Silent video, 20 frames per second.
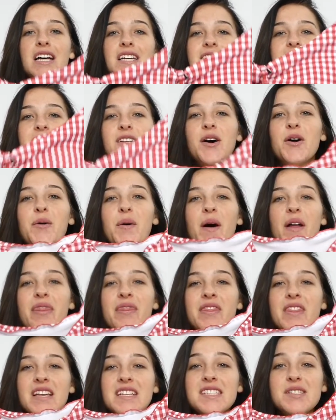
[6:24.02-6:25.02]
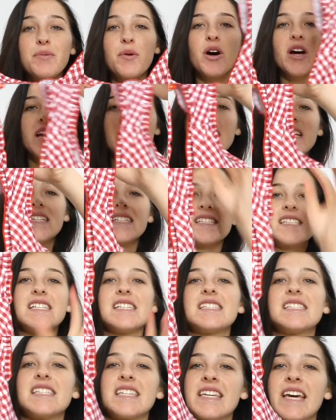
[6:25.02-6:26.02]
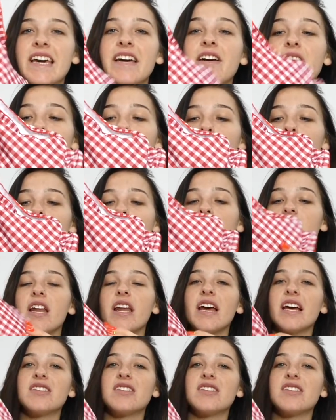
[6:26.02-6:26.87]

So this one is this gingham one.